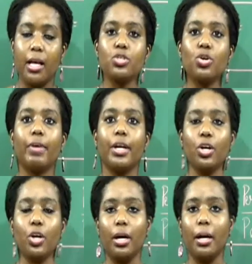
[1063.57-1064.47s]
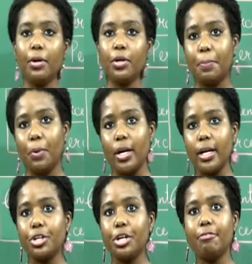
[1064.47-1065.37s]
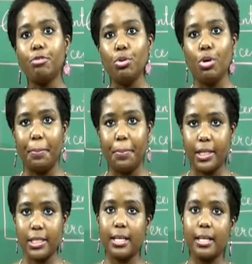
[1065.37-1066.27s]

So when you are talking about a product, you have two components.